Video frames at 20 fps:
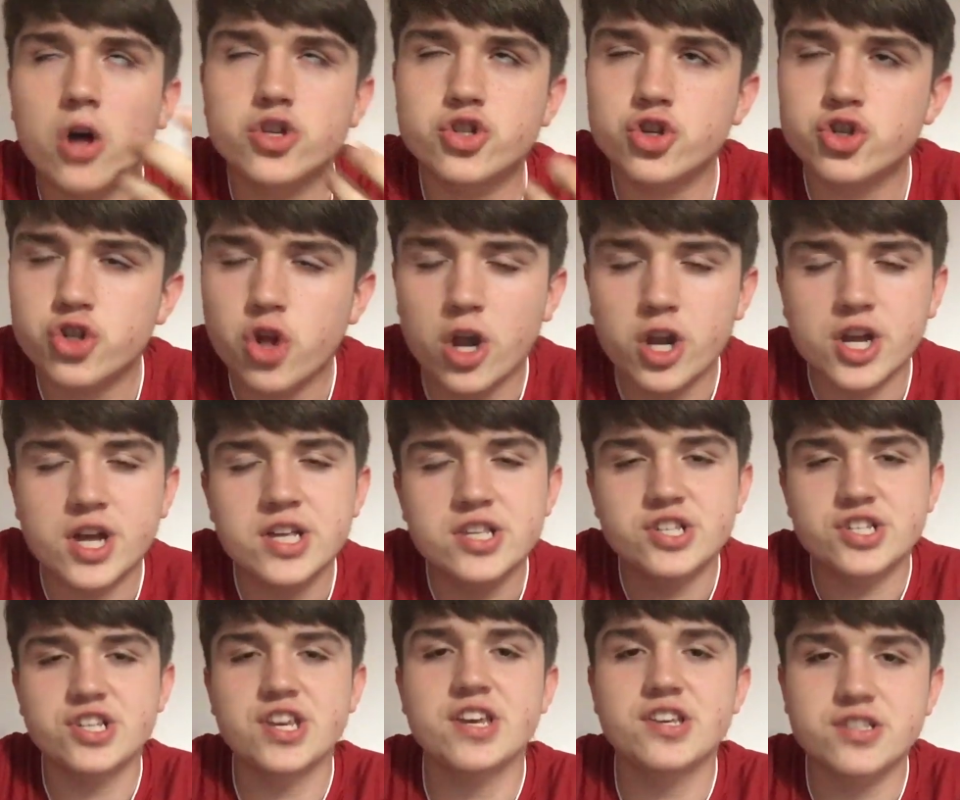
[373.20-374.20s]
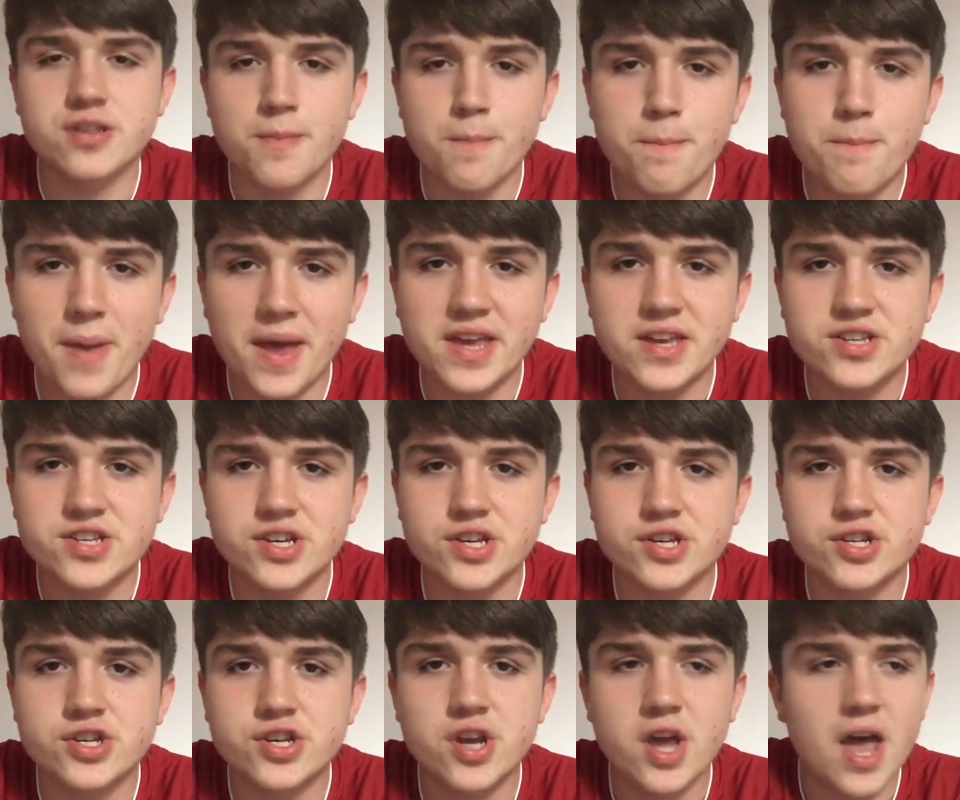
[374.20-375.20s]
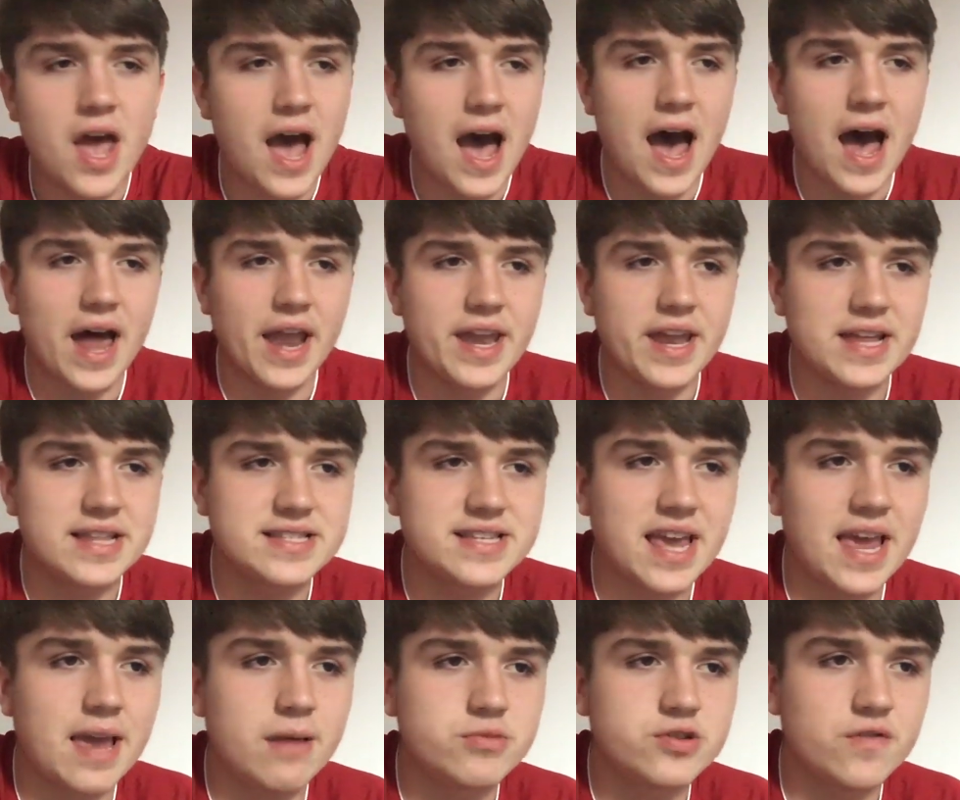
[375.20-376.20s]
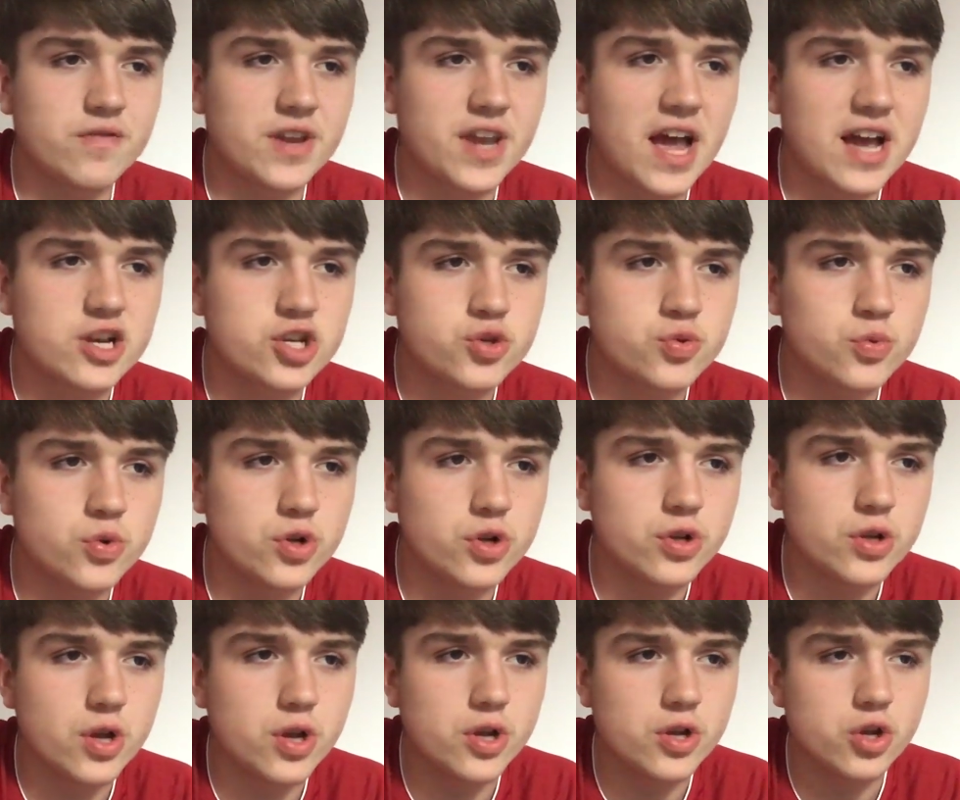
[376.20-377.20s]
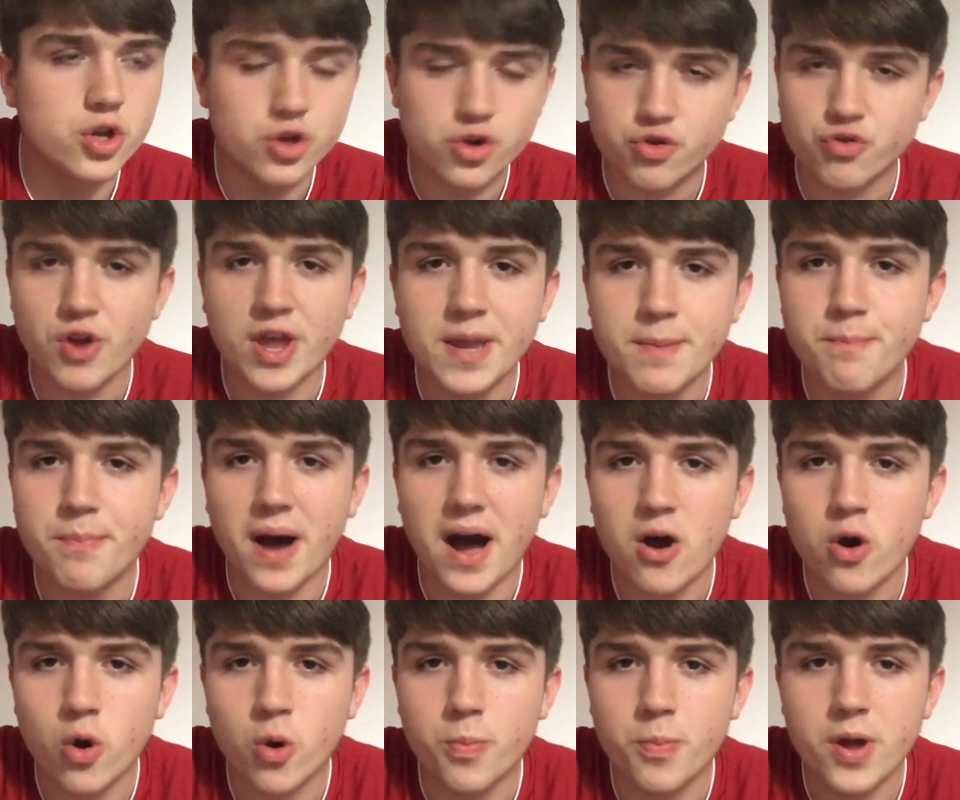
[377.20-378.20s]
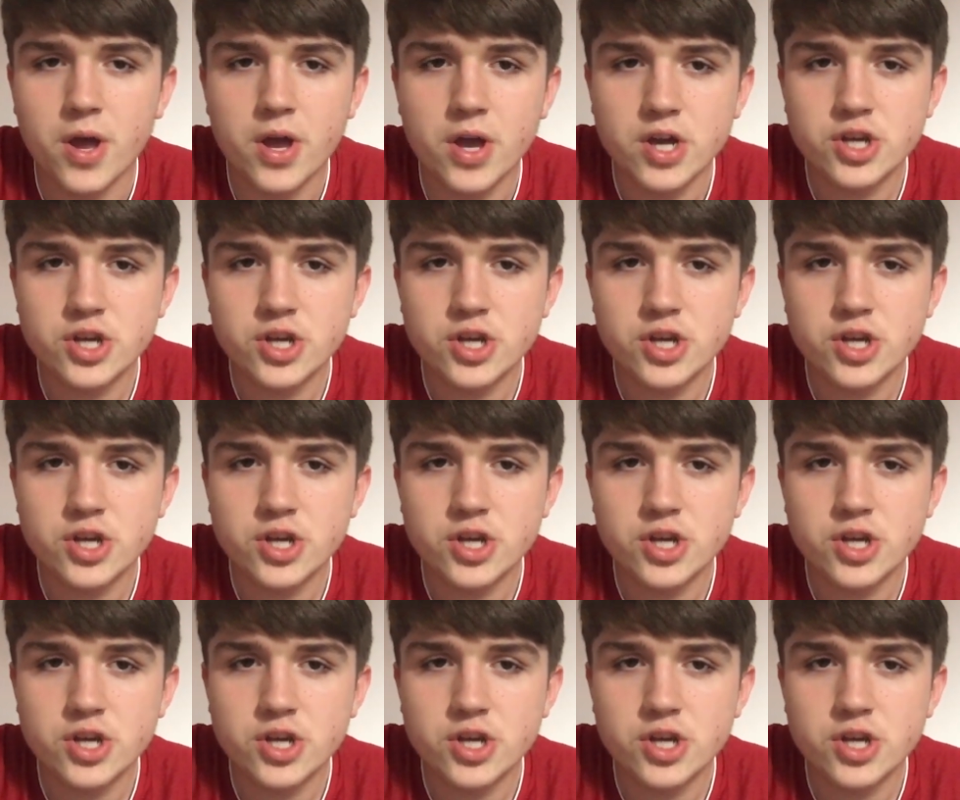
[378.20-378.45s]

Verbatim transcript: just on a consistent basis and in terms of an actual great backup,